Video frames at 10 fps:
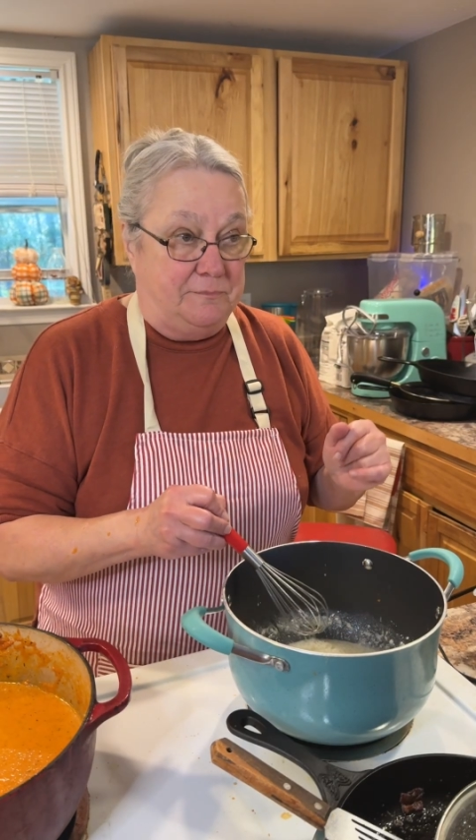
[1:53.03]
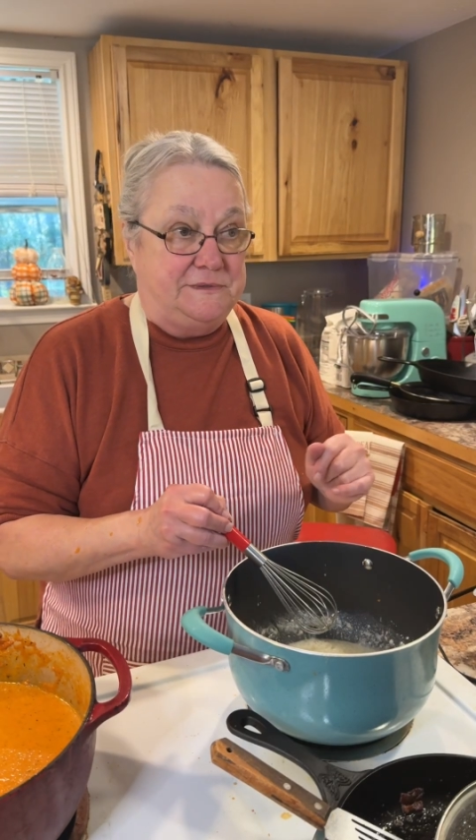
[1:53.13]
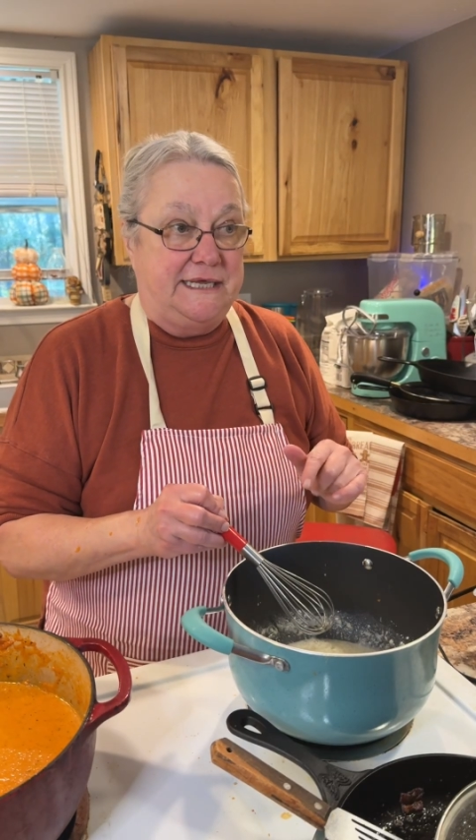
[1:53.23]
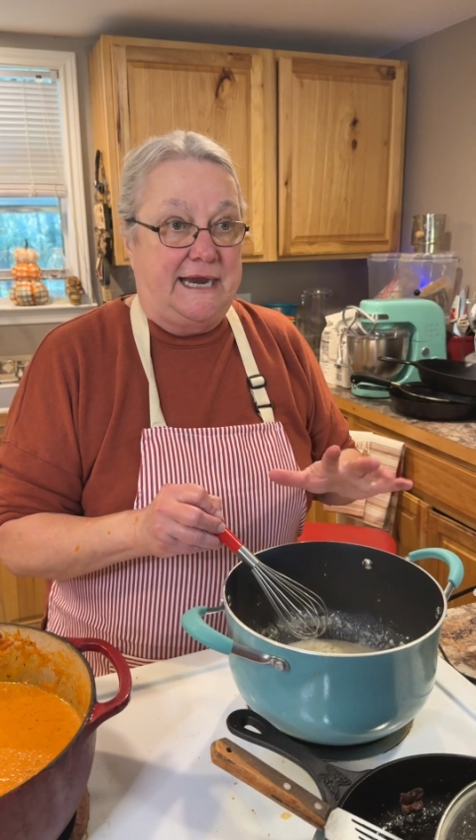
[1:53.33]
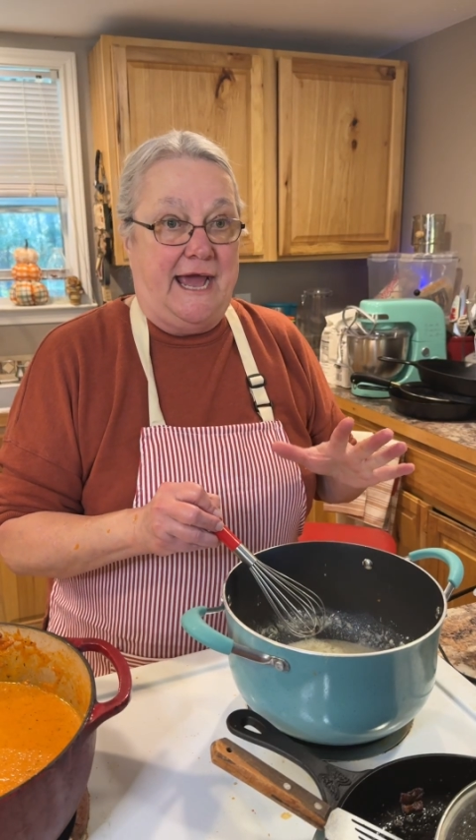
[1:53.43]

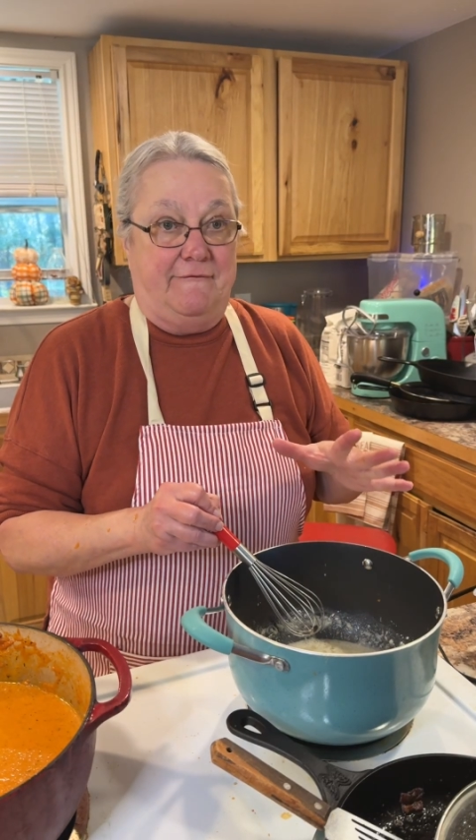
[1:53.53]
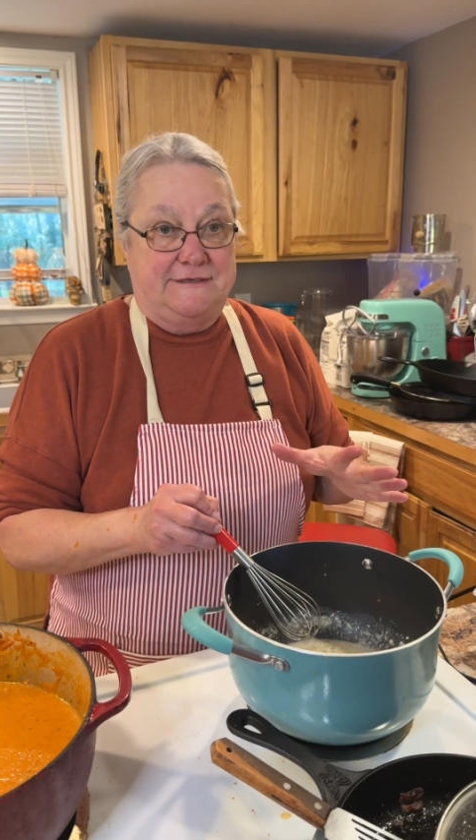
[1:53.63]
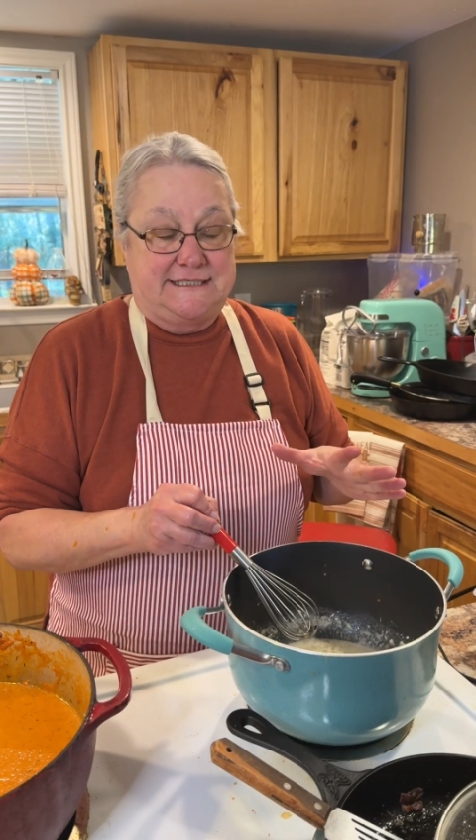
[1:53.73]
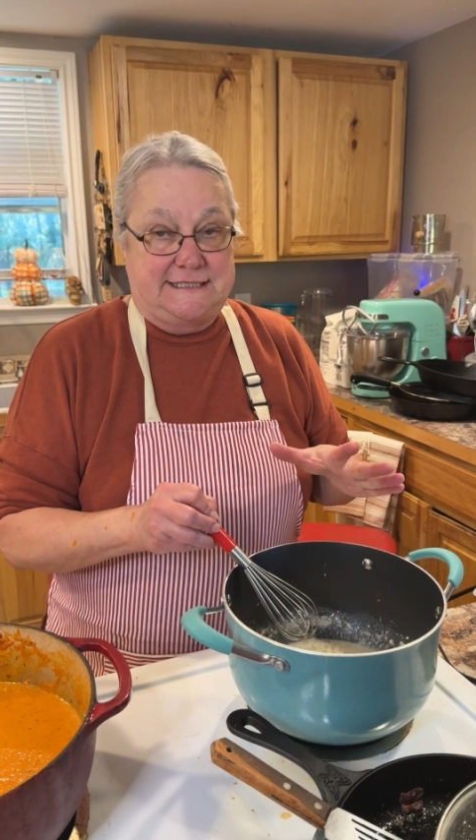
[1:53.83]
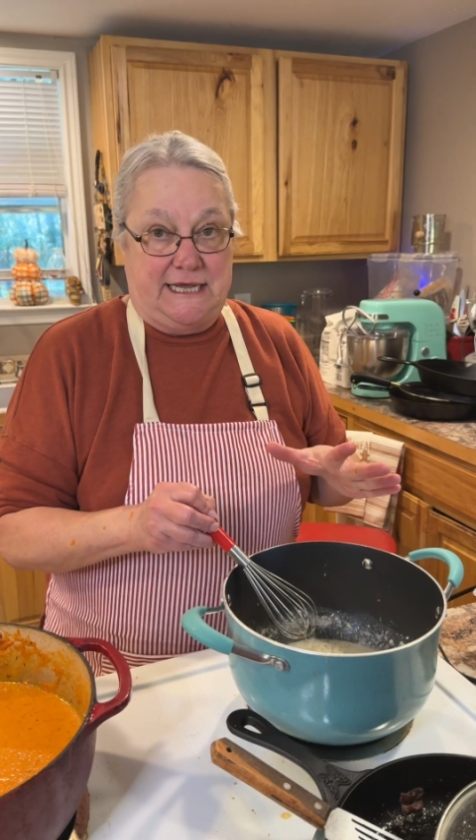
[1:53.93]
have a
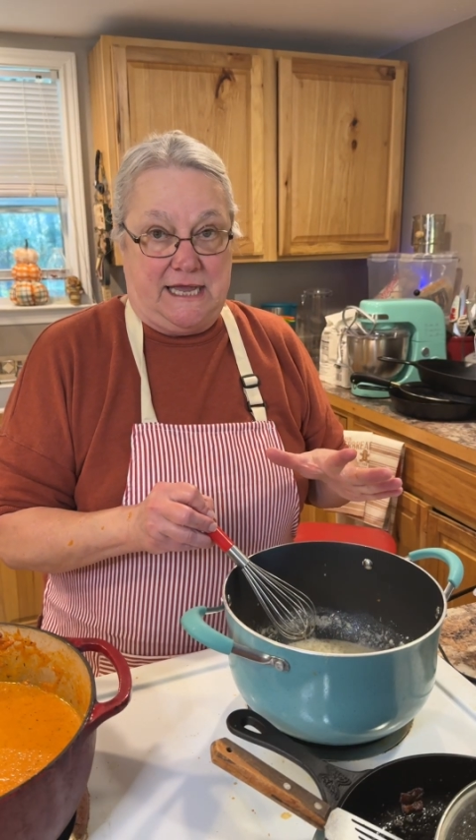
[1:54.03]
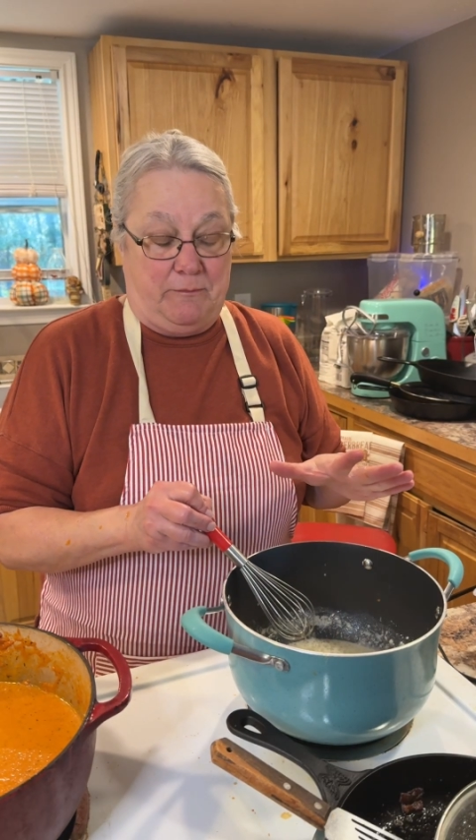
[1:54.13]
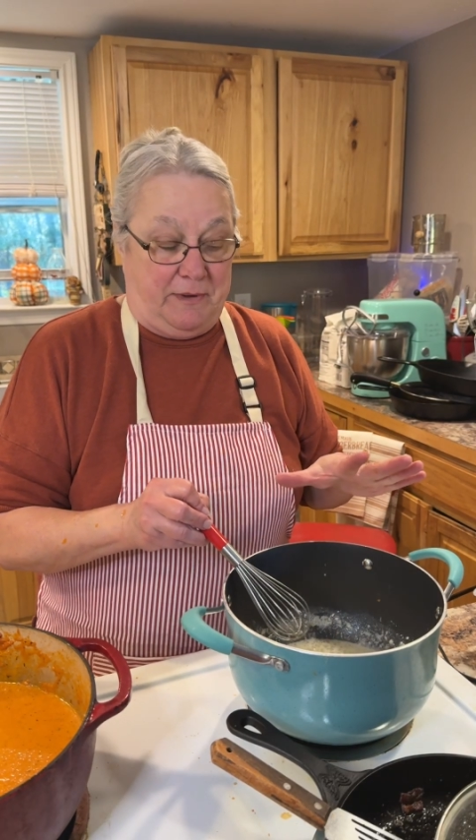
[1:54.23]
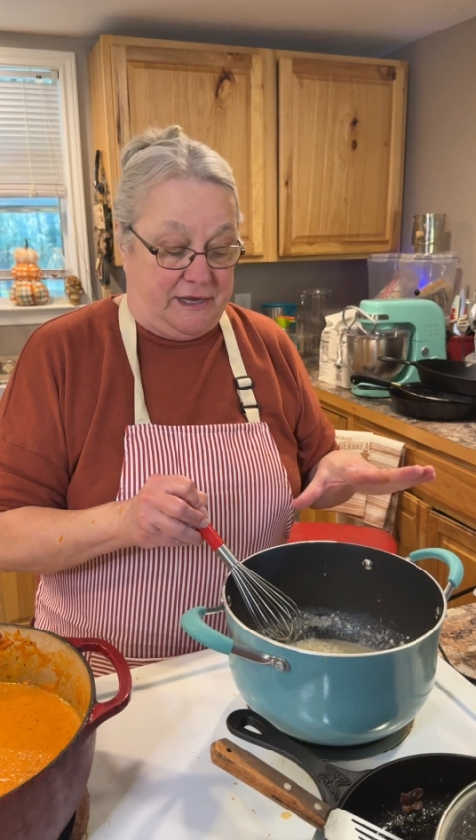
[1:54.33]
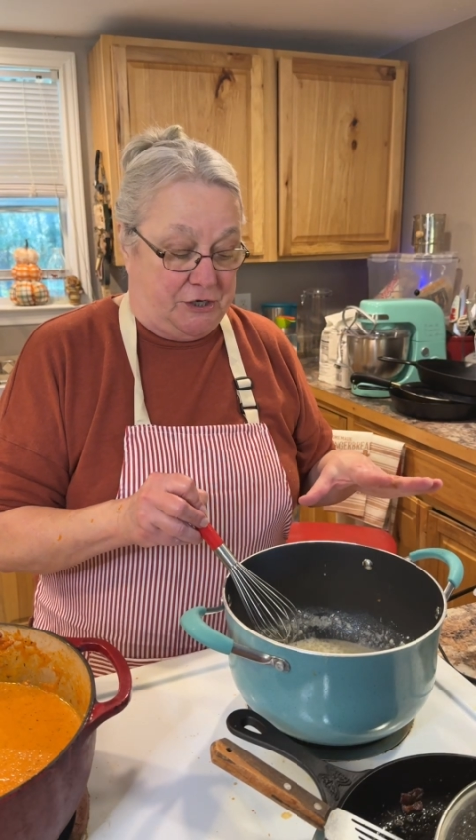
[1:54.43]
stick of
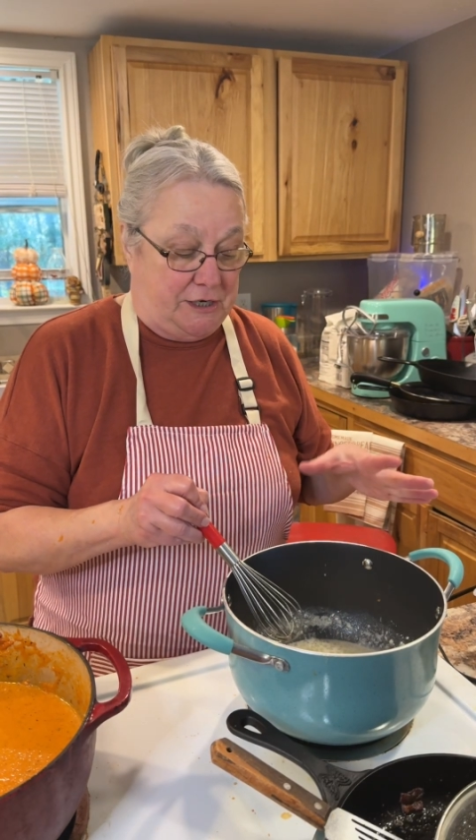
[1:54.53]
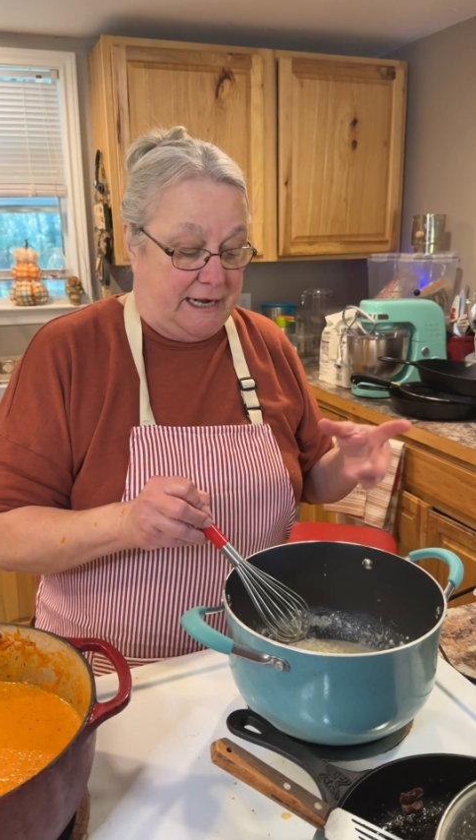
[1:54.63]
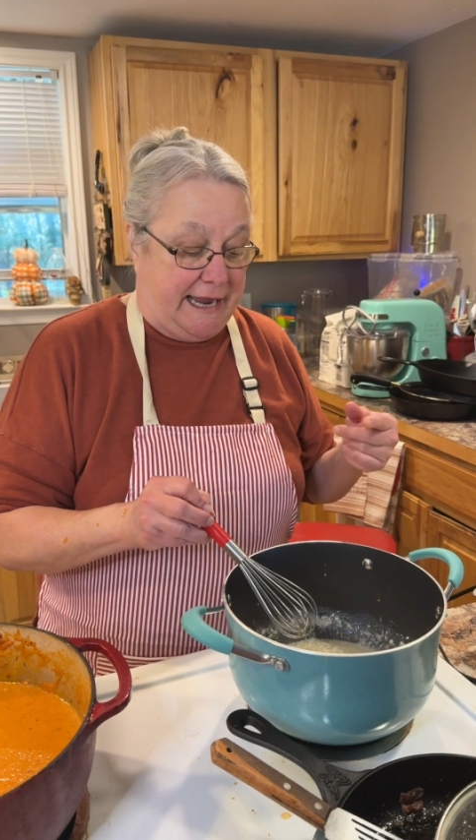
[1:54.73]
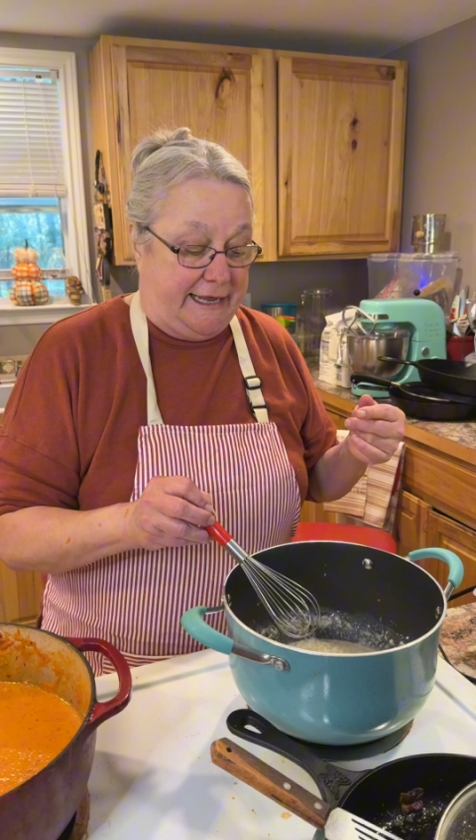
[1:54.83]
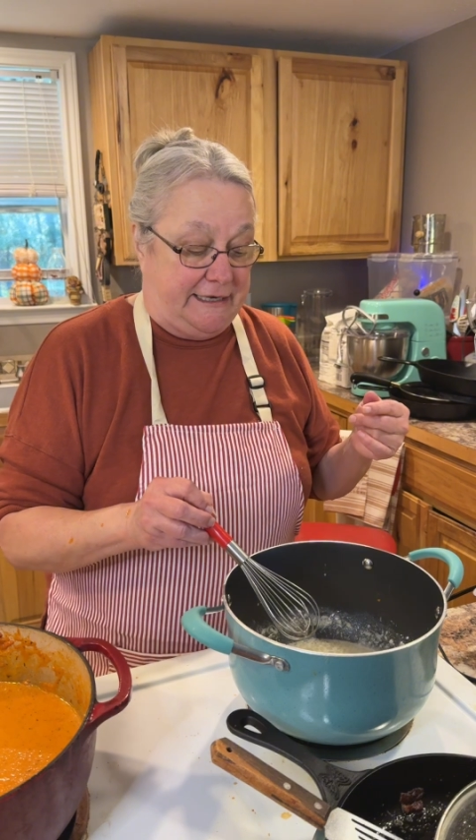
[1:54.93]
butter
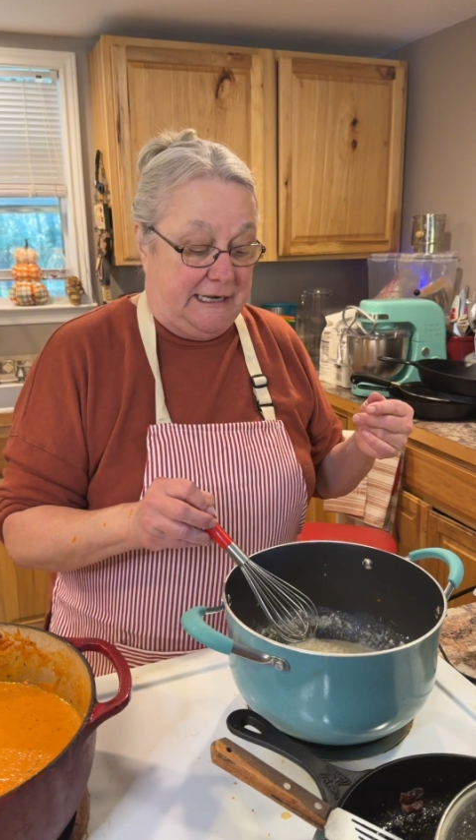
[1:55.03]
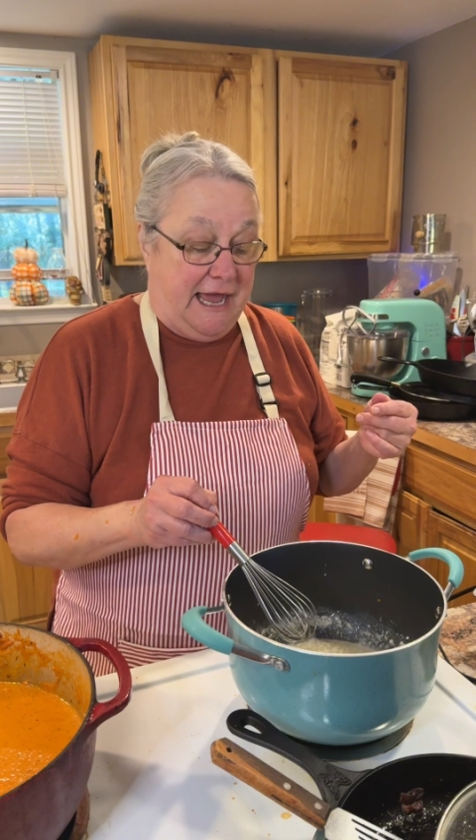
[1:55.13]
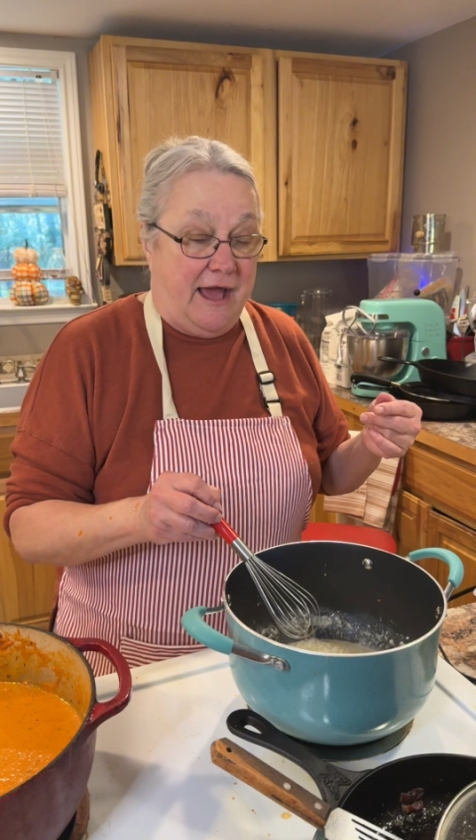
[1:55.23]
and